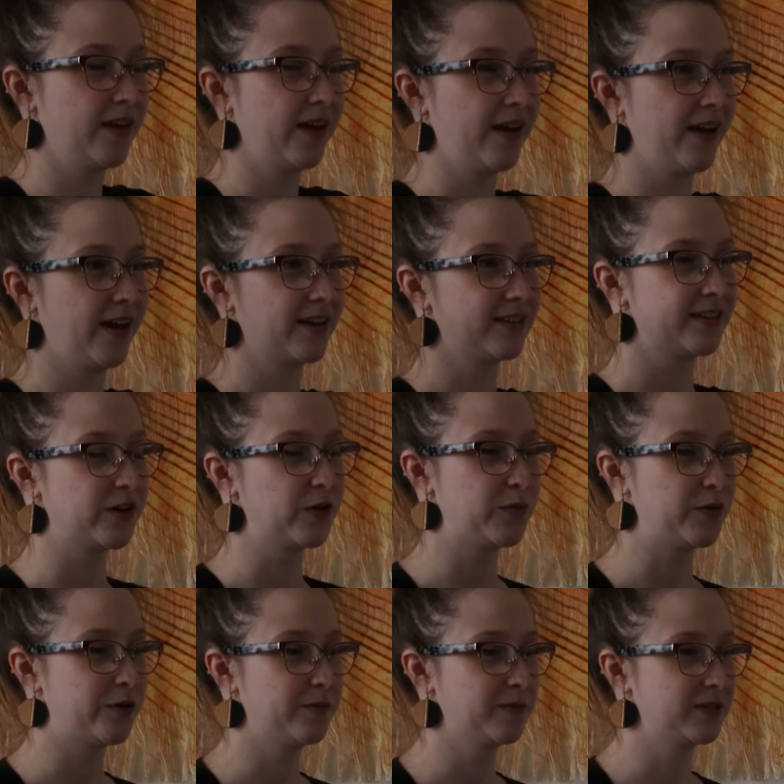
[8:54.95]
Exhale,
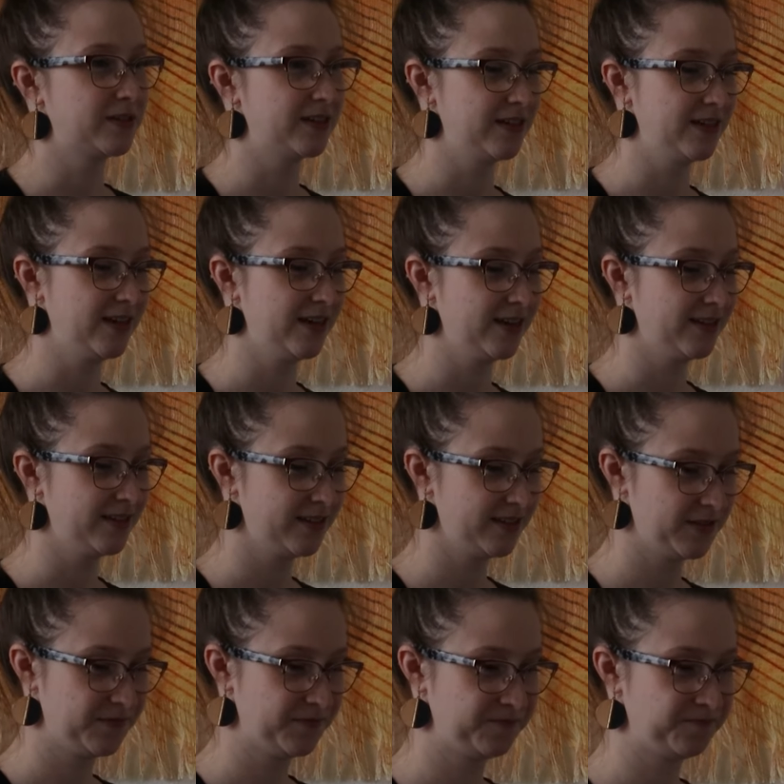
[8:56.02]
palms to
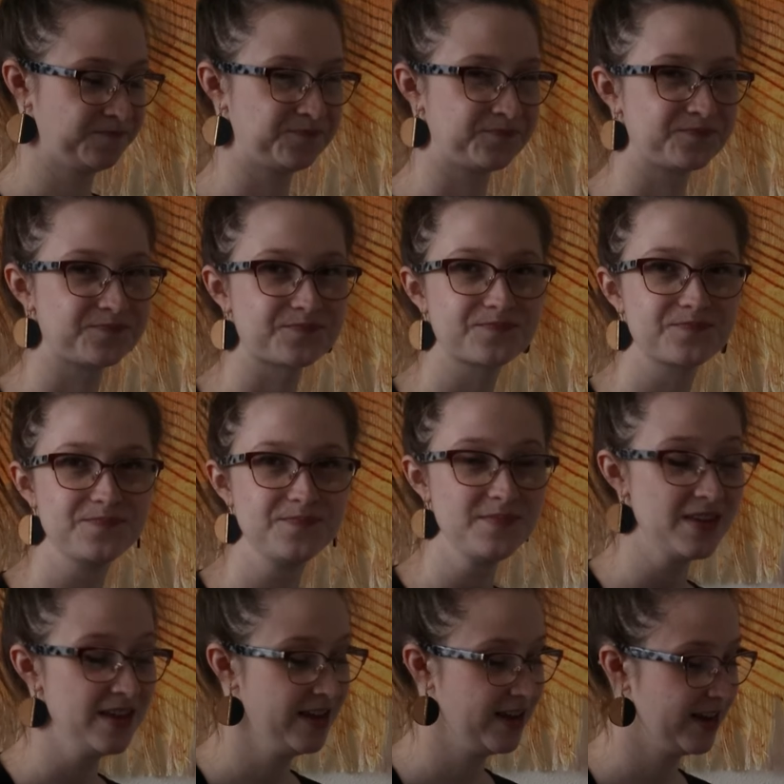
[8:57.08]
knees.
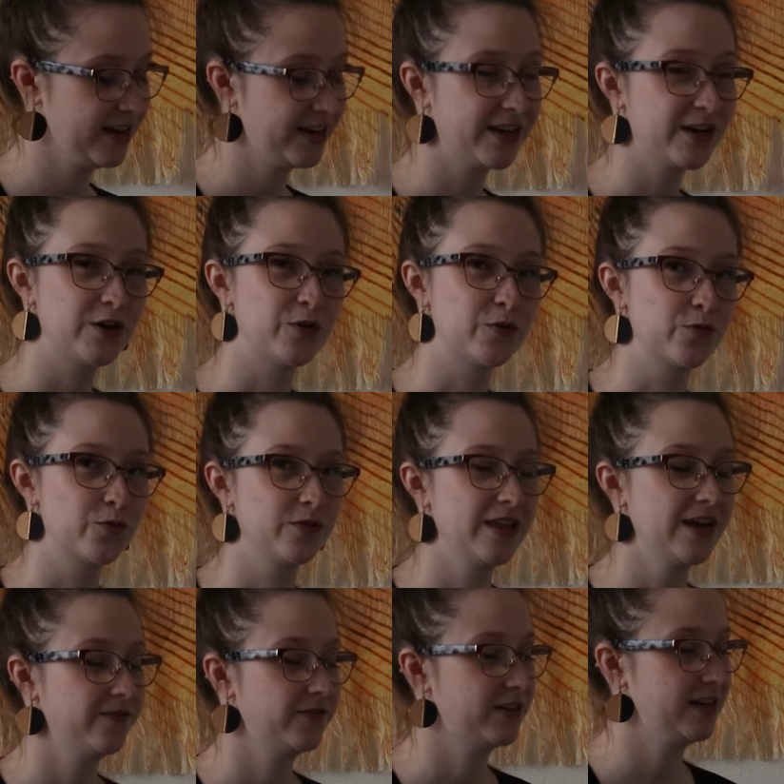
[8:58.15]
Inhale,
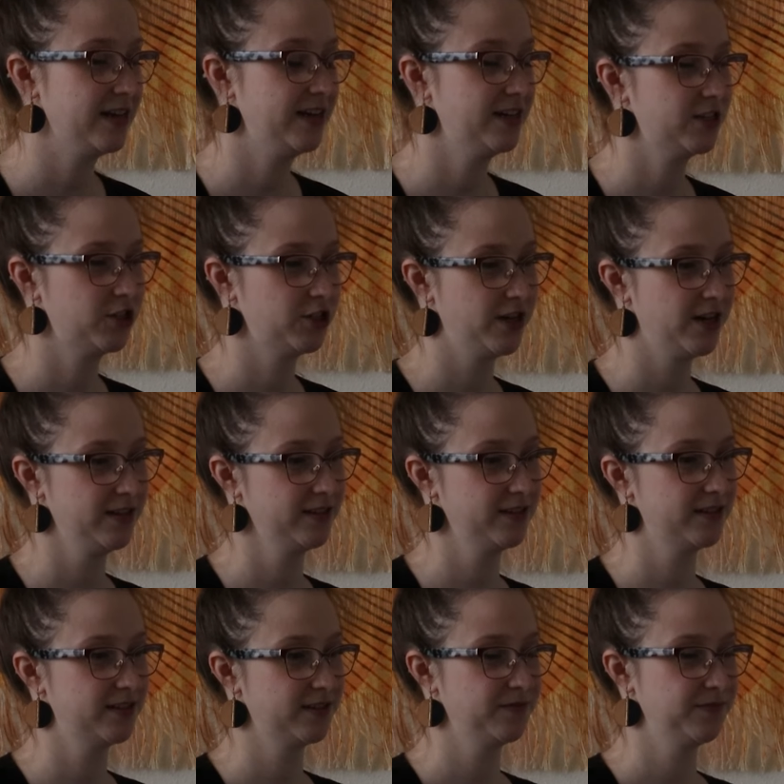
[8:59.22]
left knee to
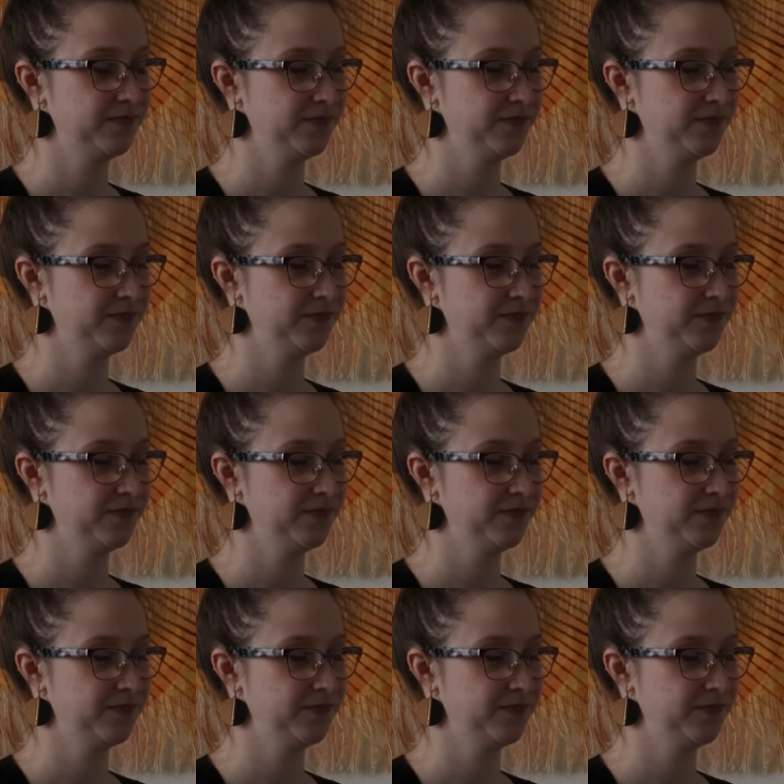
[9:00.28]
chest.